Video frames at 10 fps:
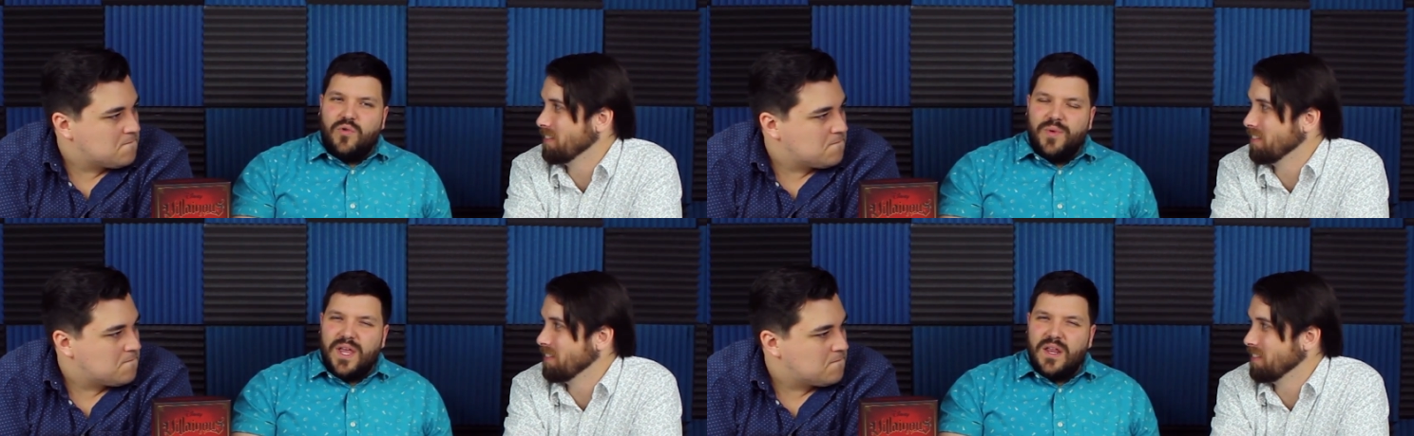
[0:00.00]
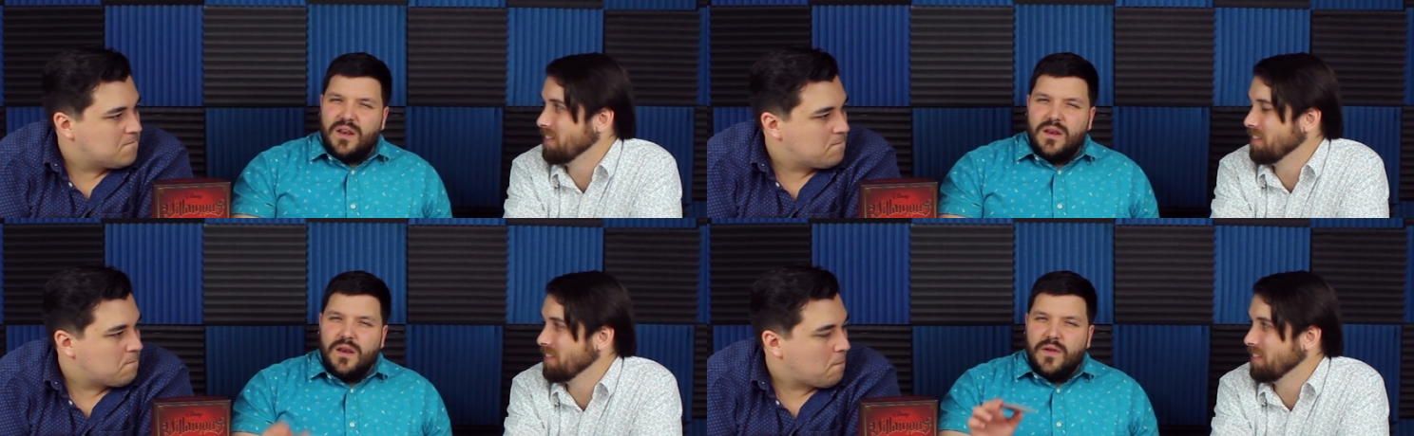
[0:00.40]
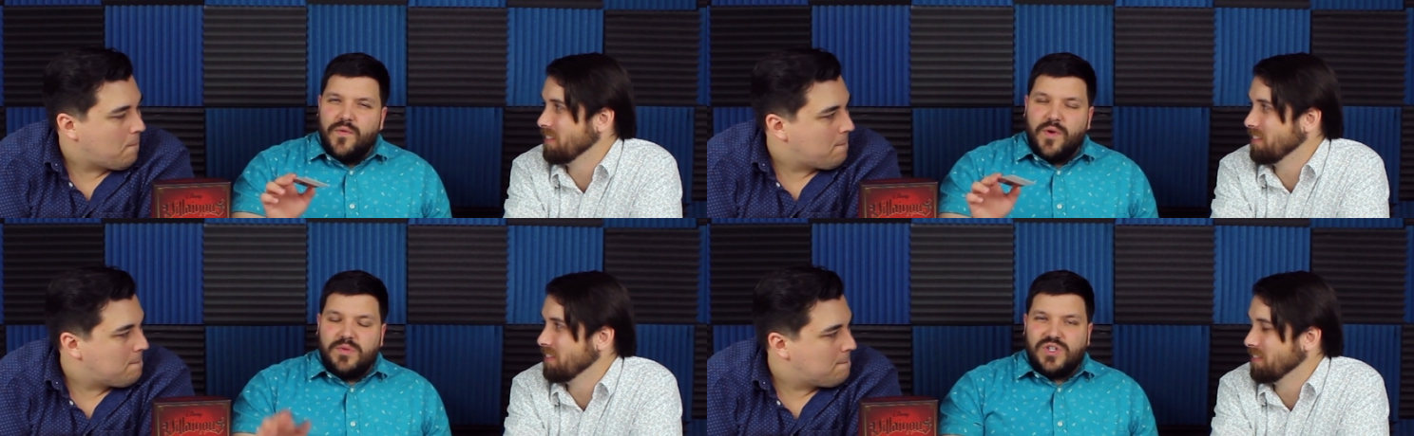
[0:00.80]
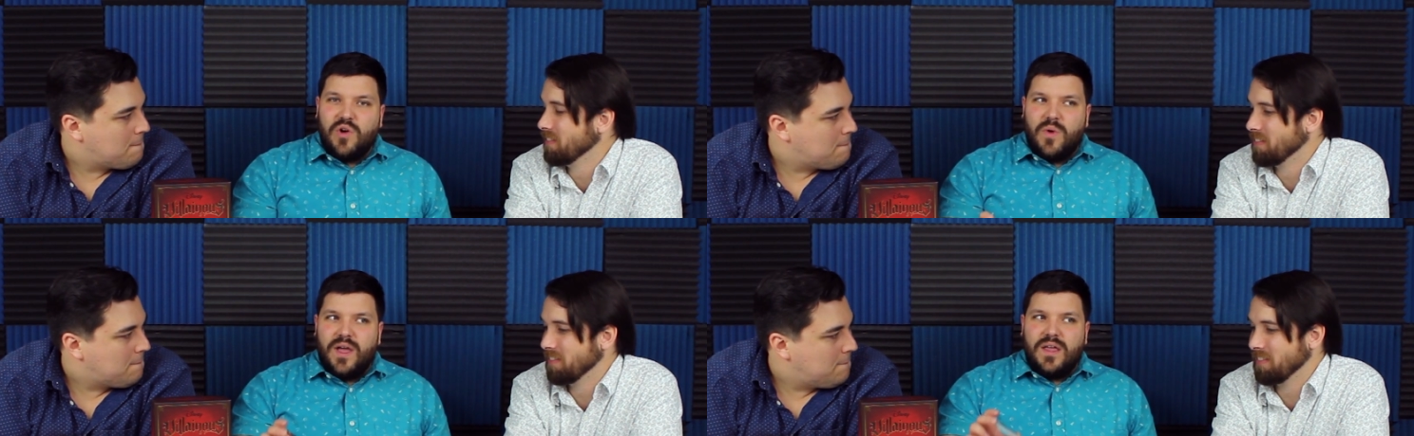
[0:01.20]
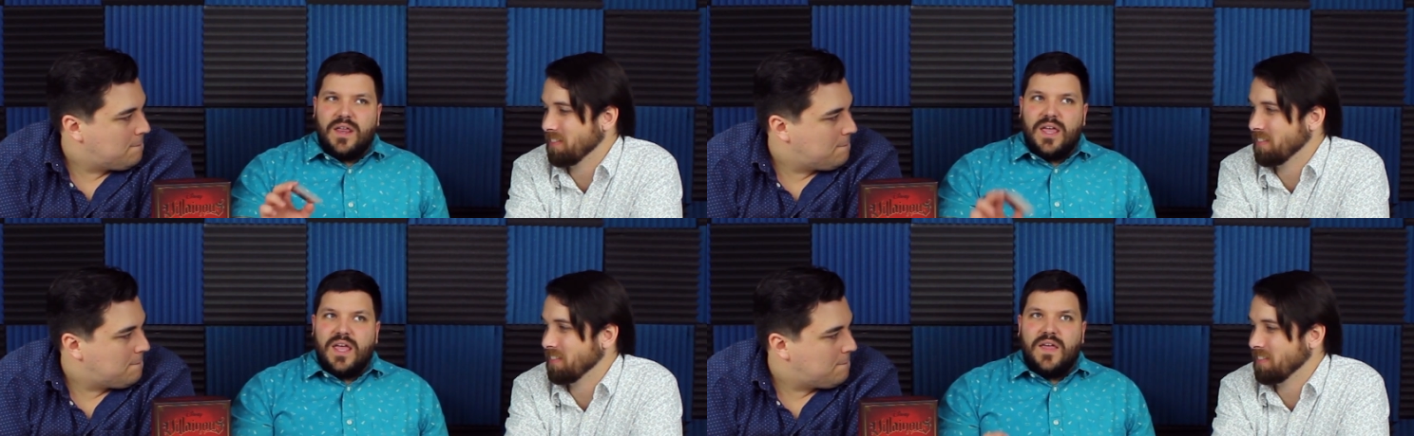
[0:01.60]
Speaker 1: queen from Snow White
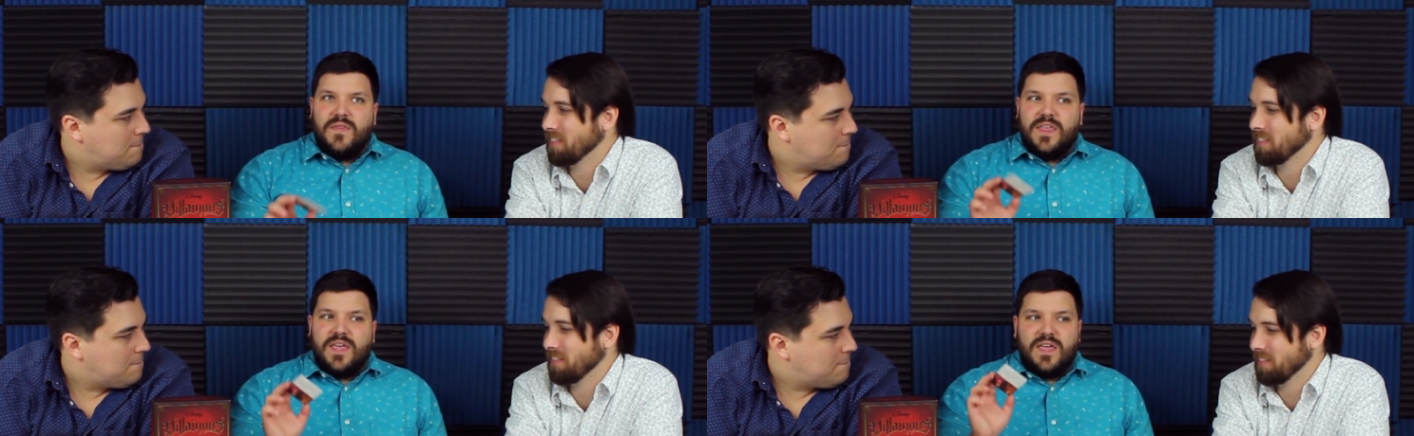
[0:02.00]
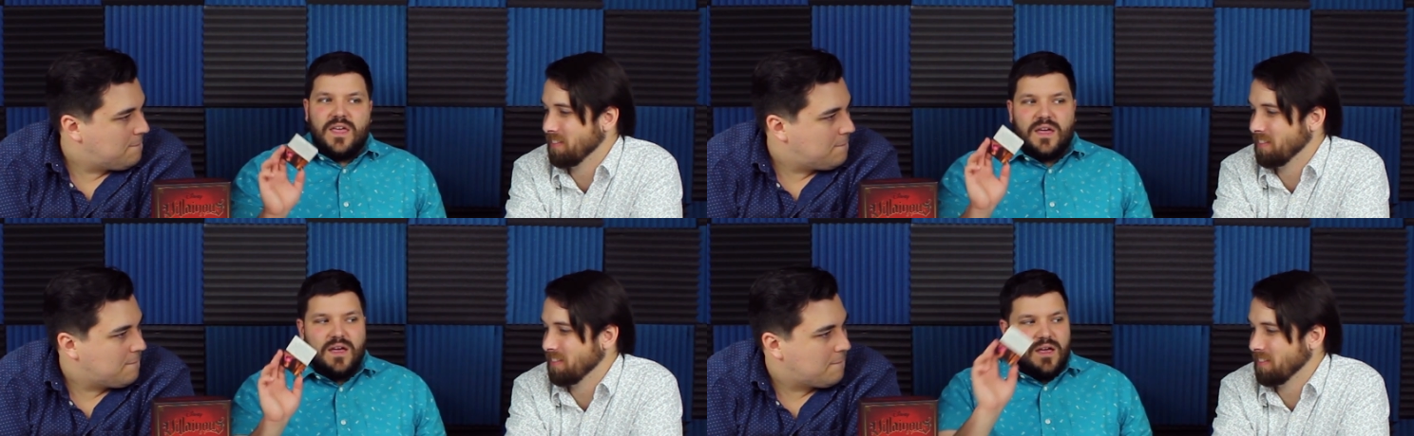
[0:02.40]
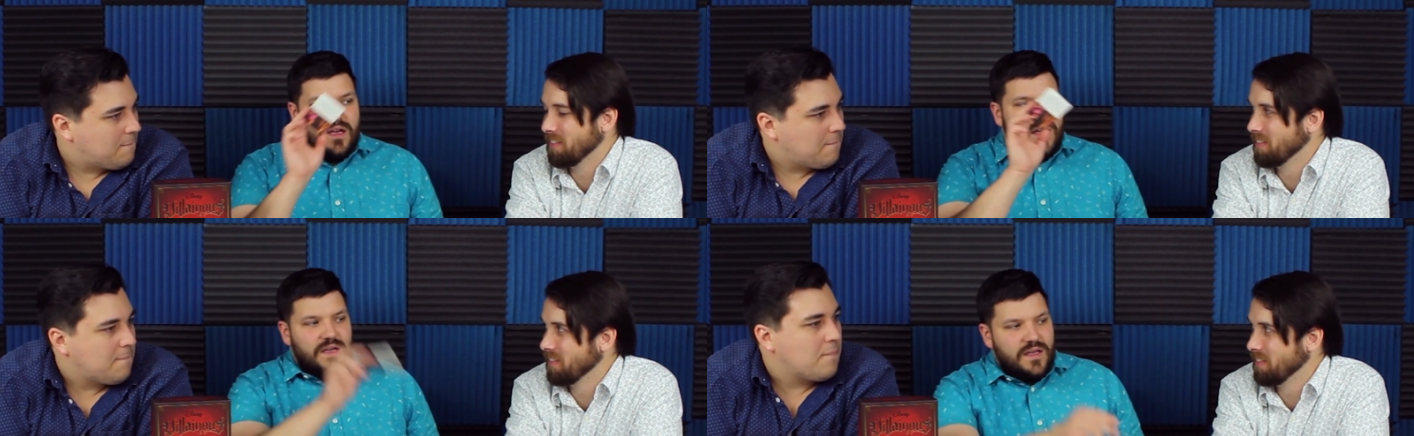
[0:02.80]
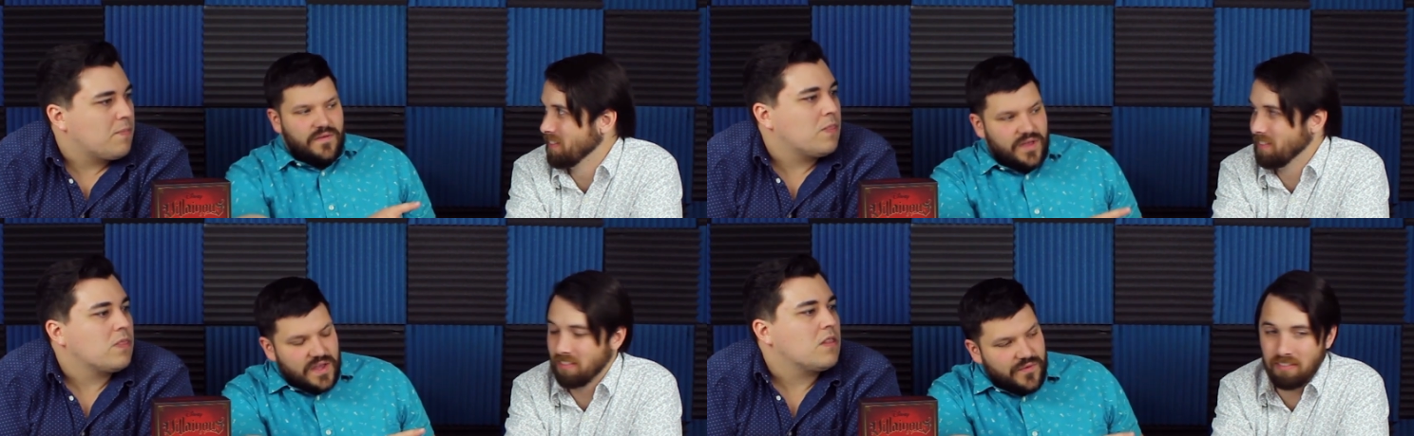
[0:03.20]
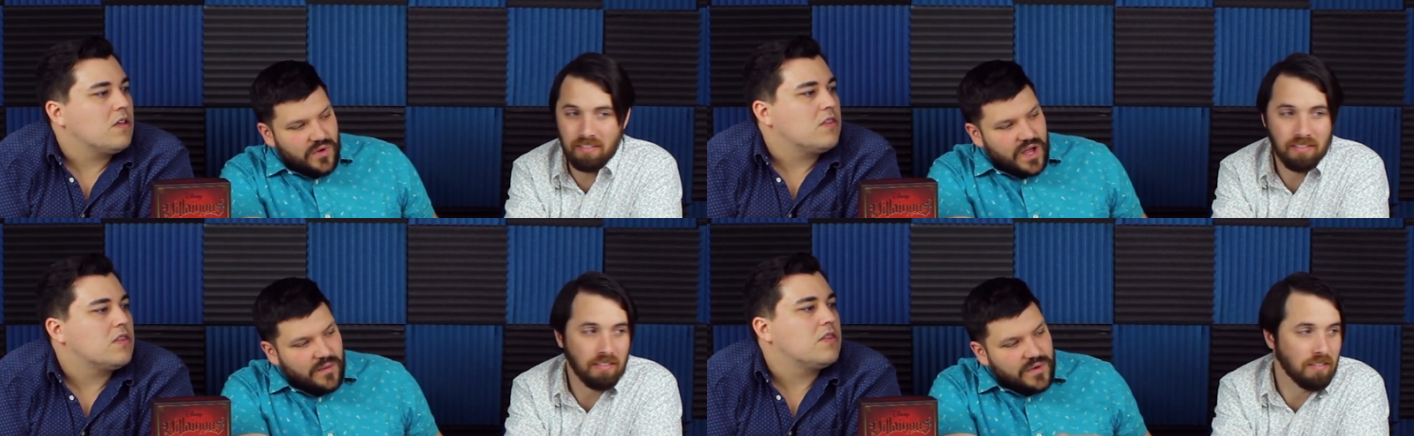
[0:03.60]
and the evil
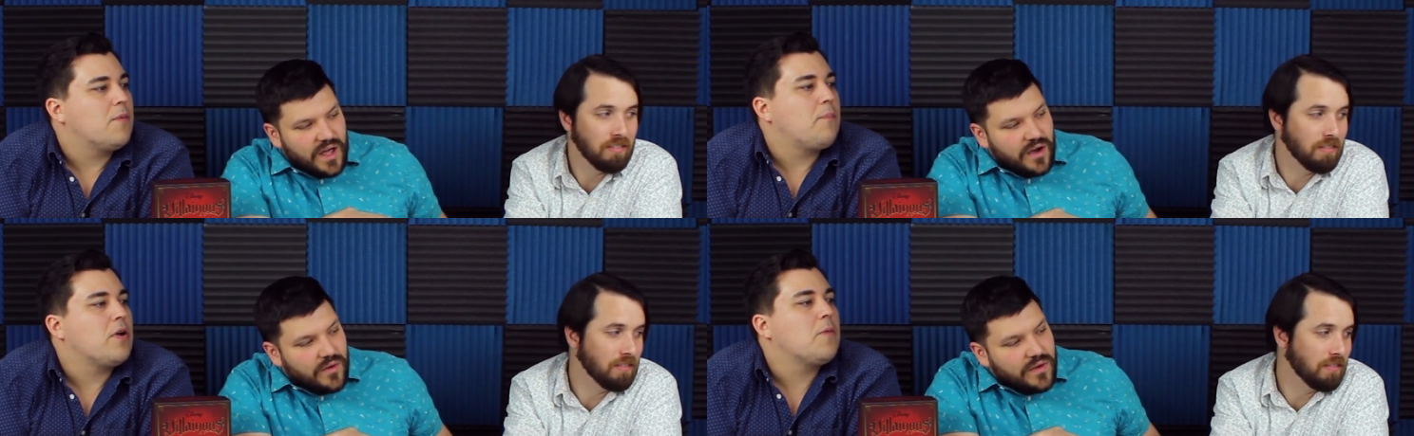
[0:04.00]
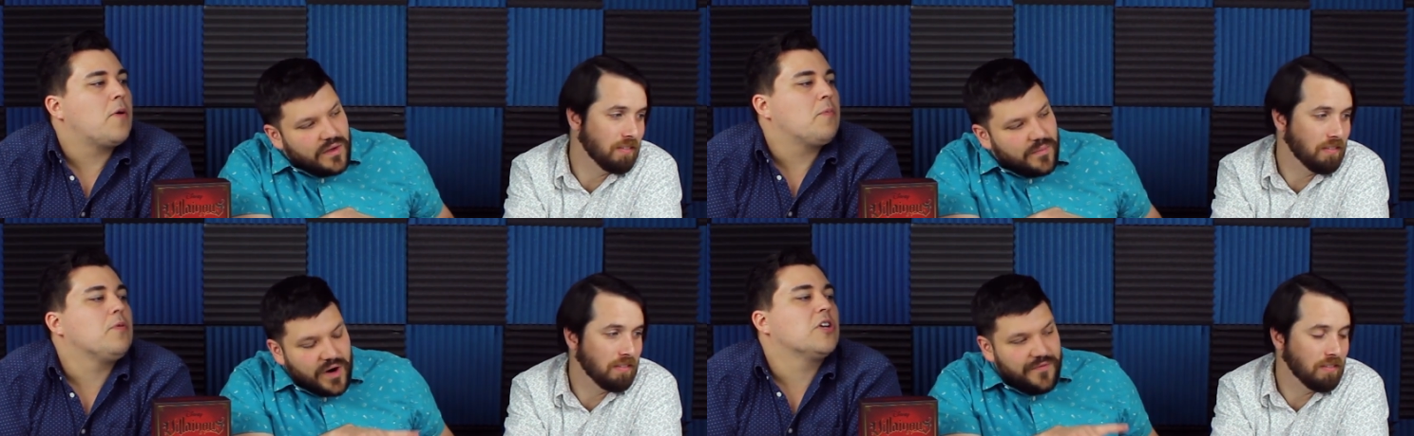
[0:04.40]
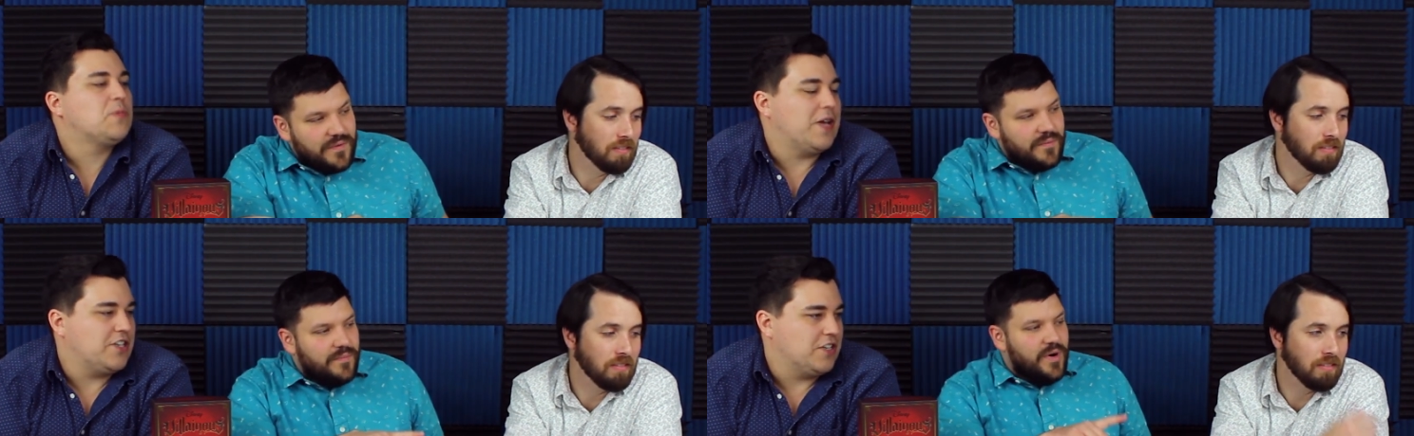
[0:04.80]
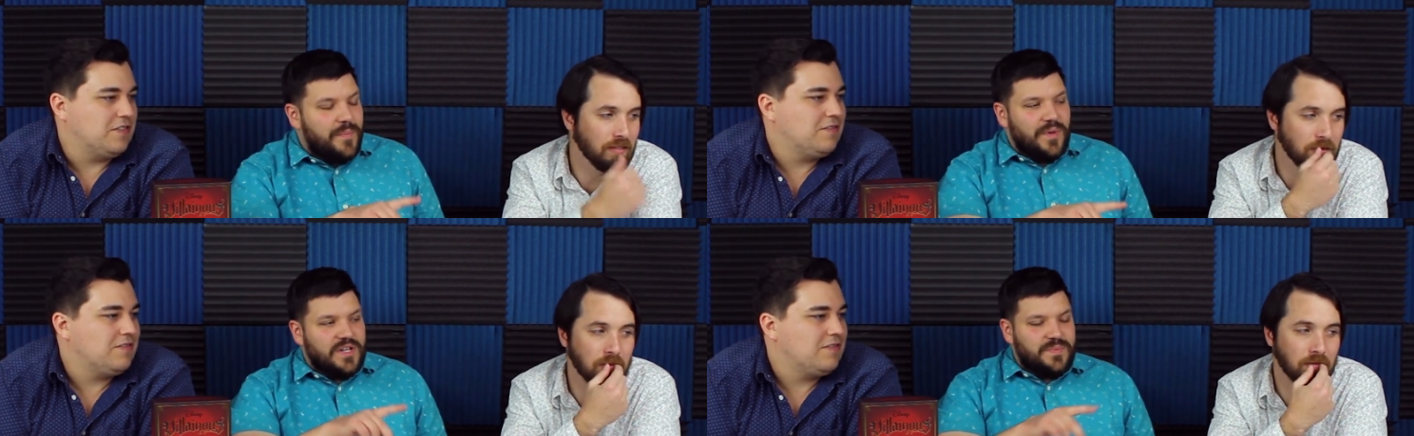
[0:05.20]
comp no the, the purple Pur- expansion purple